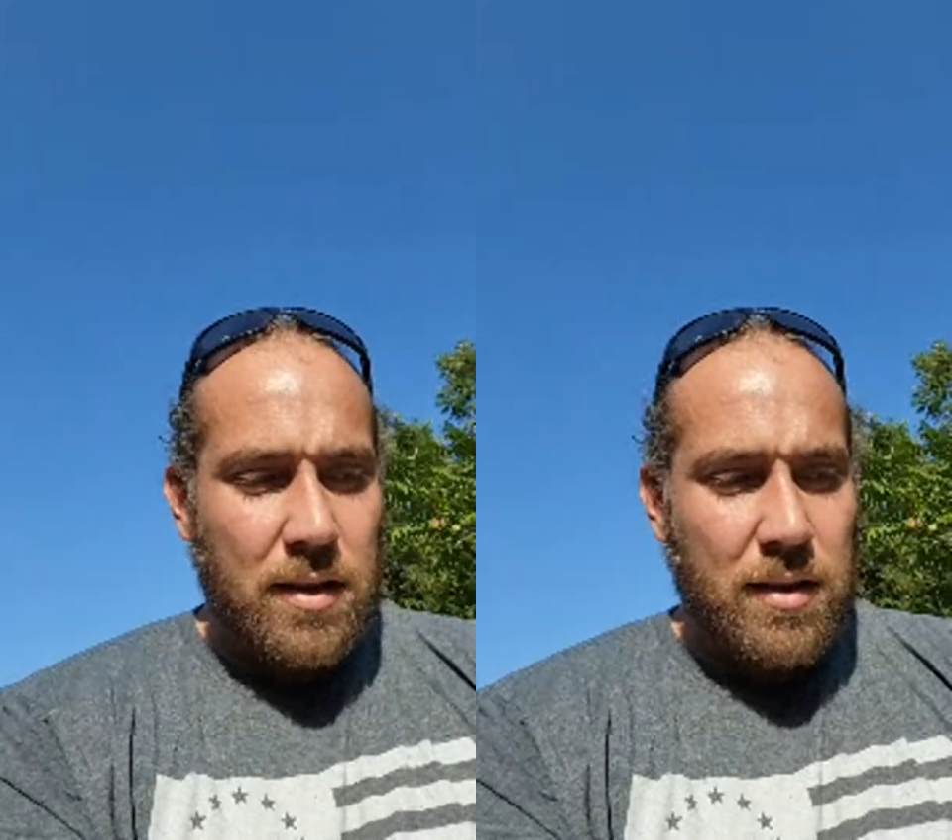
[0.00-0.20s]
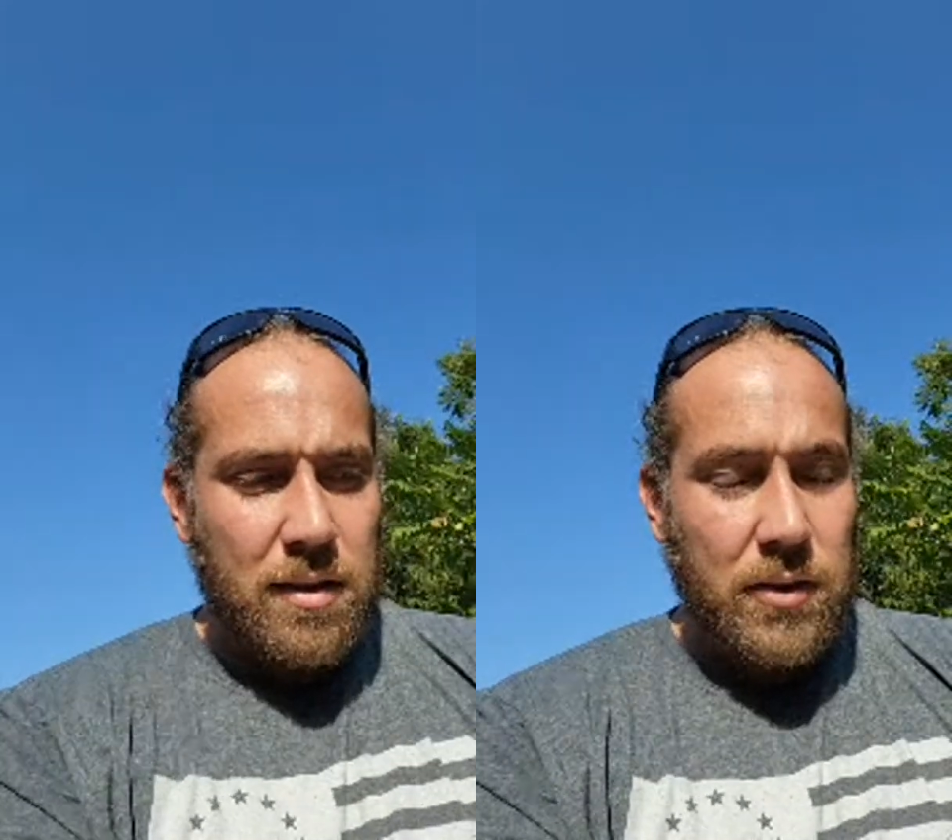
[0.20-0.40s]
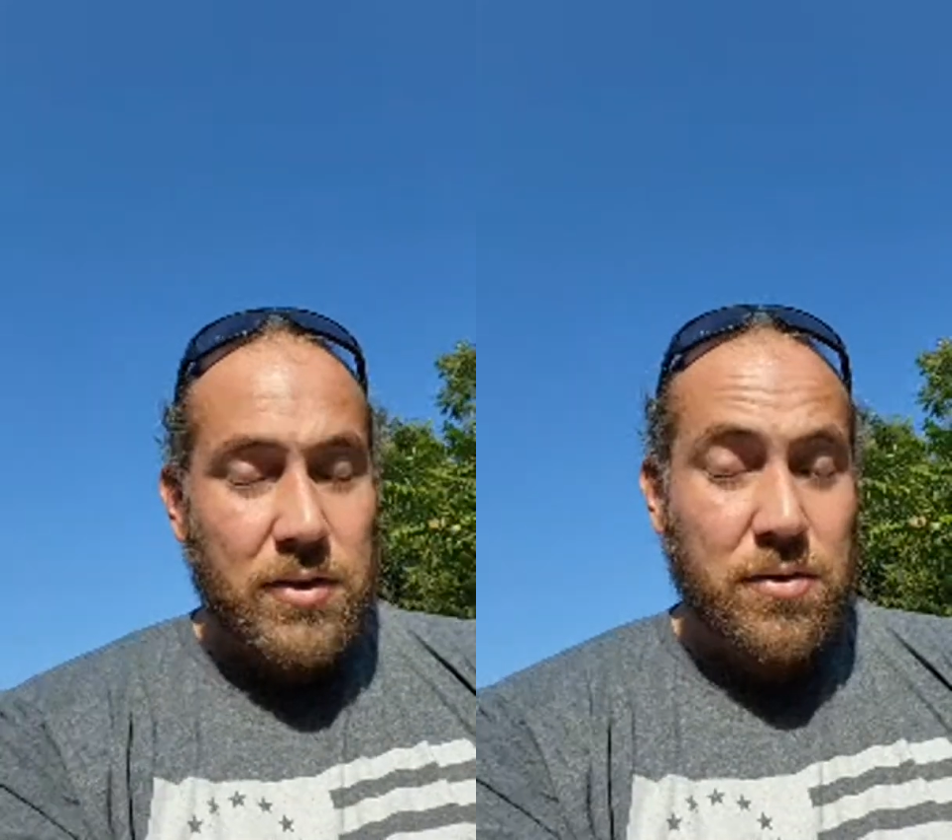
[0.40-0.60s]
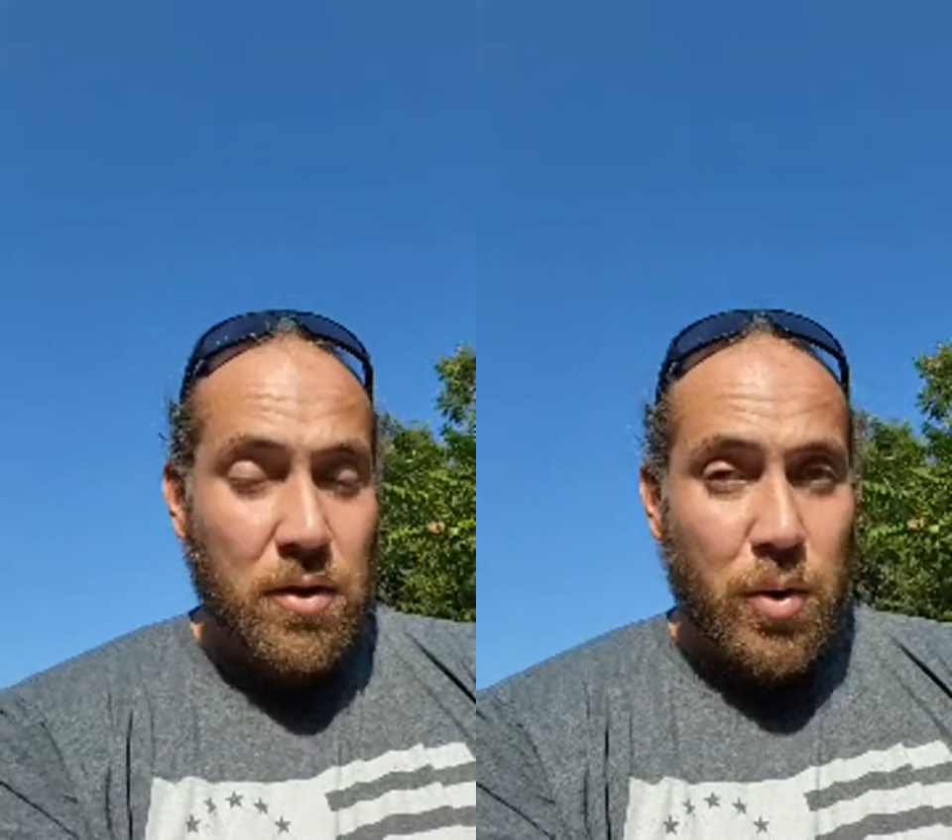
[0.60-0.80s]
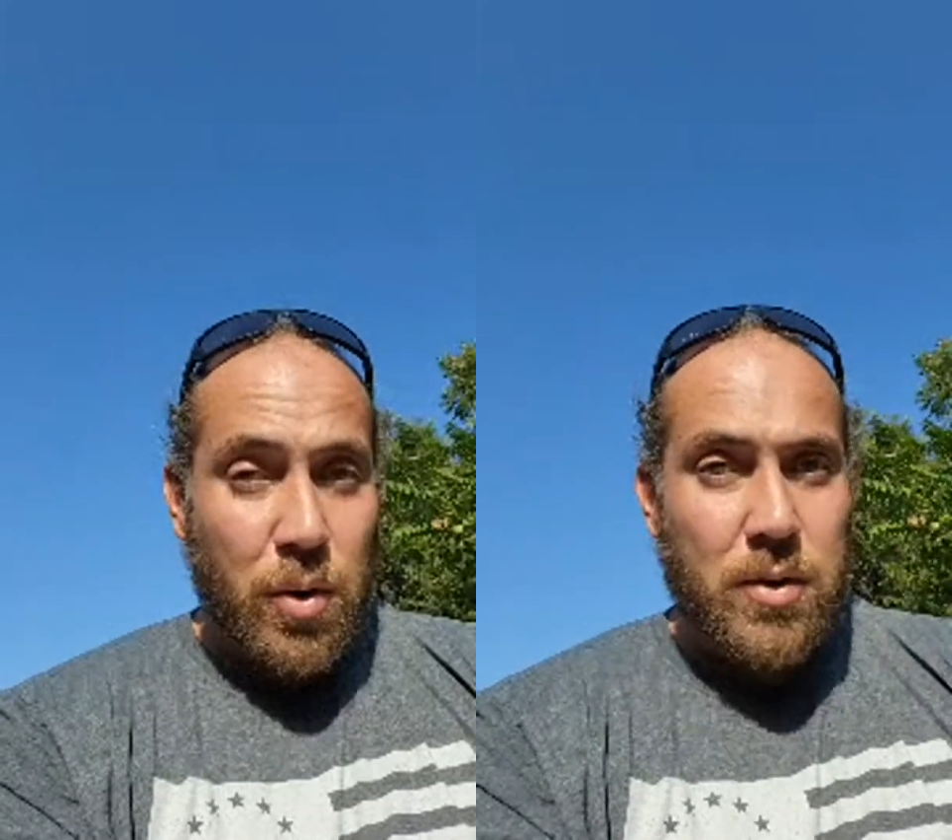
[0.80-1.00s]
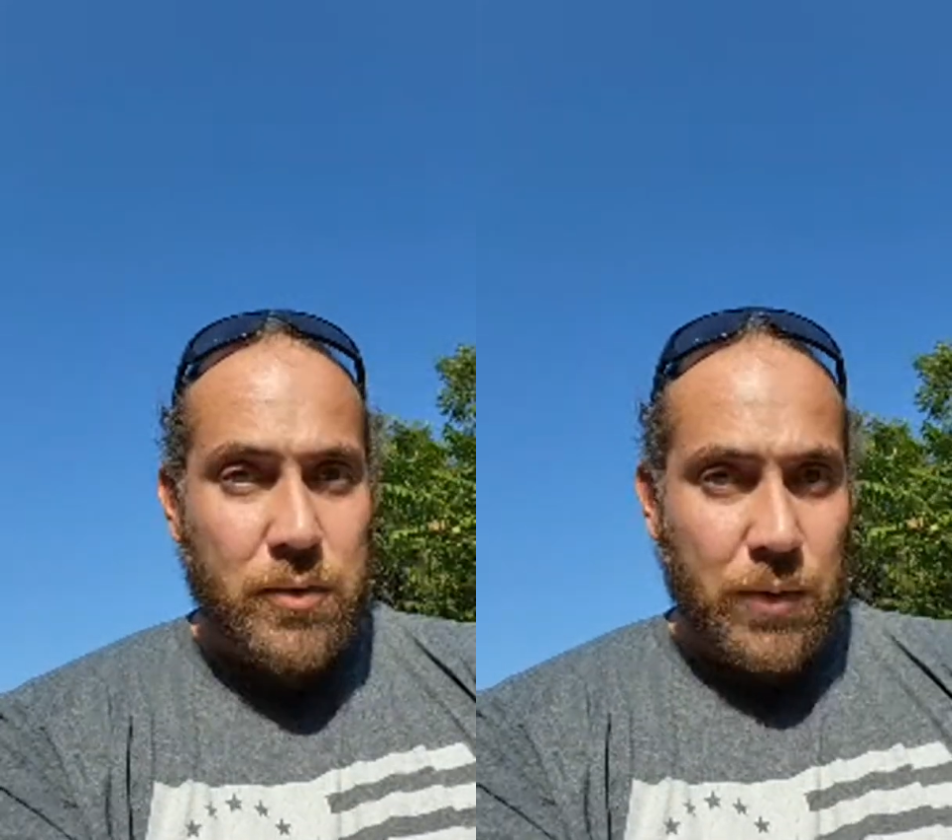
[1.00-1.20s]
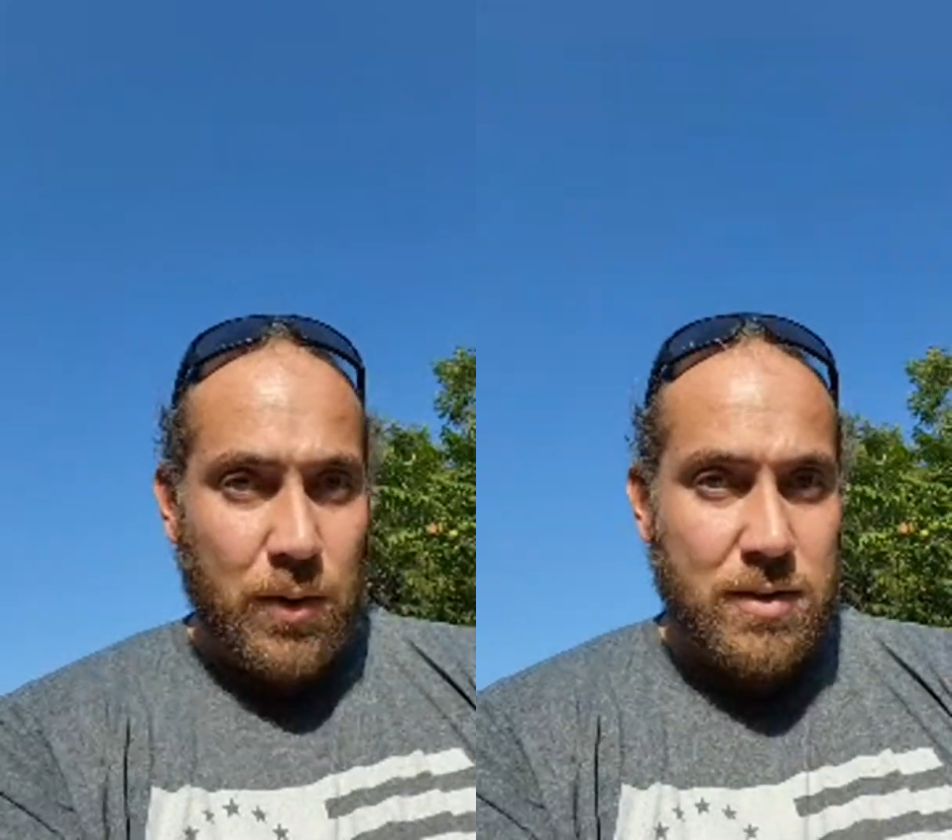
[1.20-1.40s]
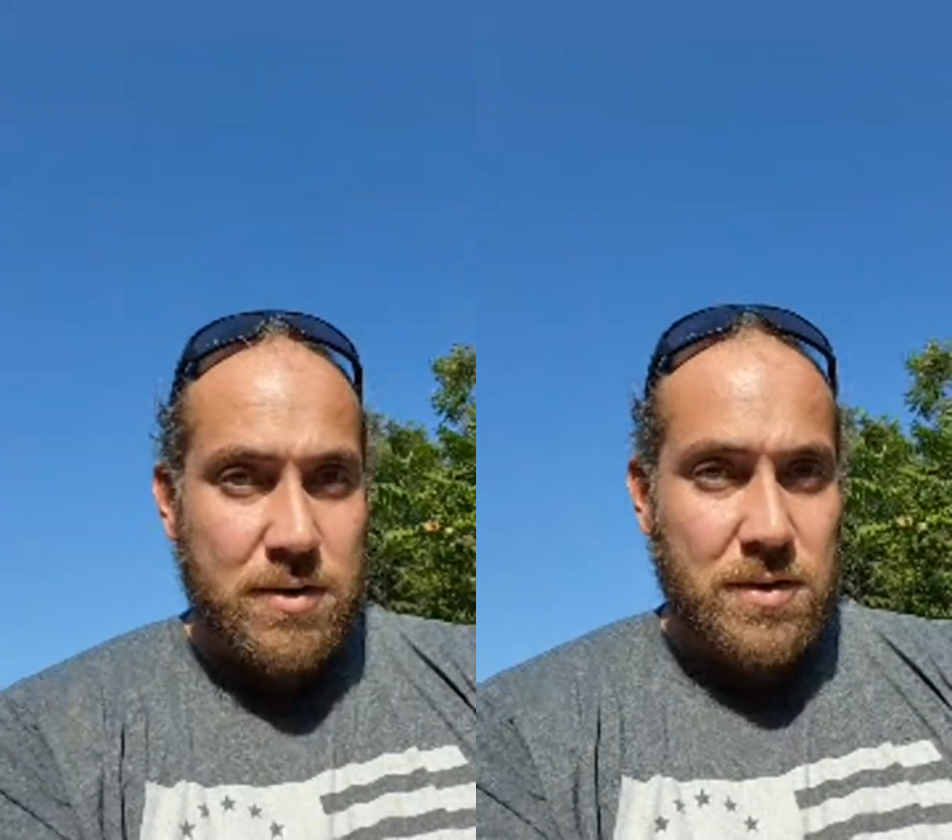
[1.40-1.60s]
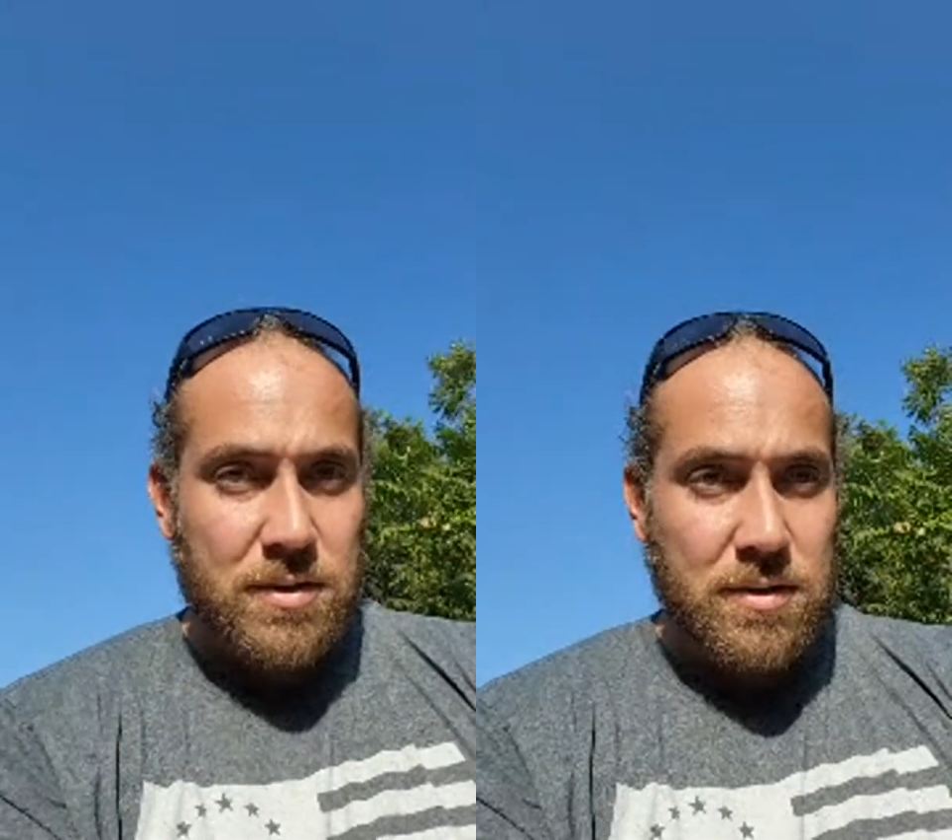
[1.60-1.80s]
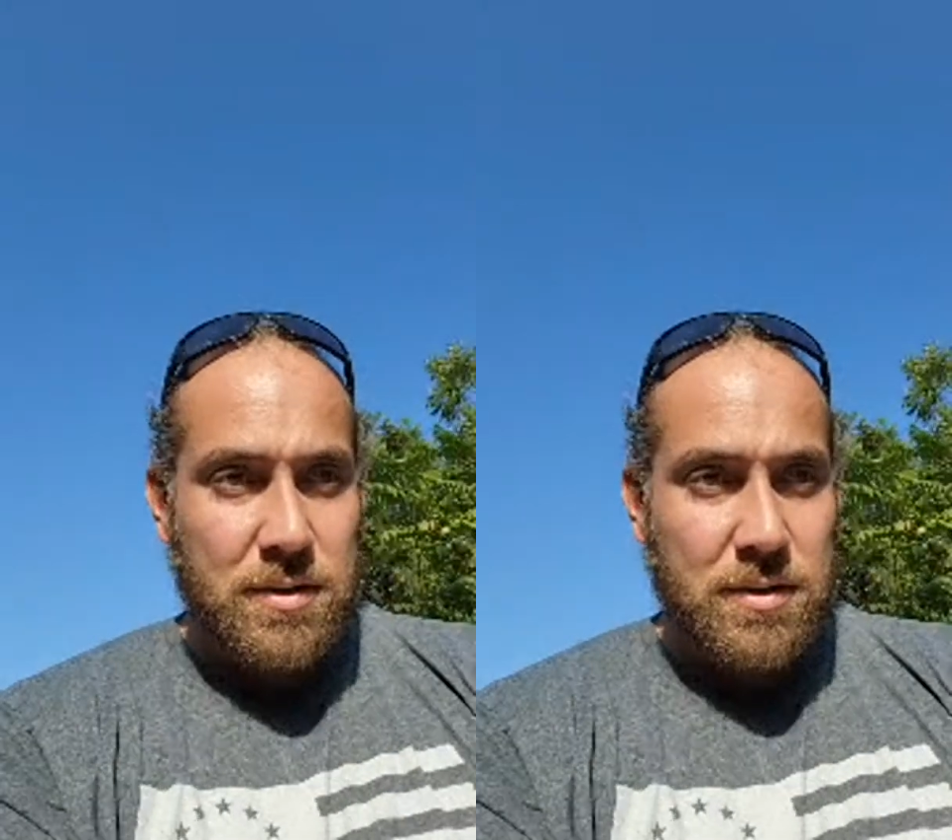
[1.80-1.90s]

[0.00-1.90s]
This is their words, folks.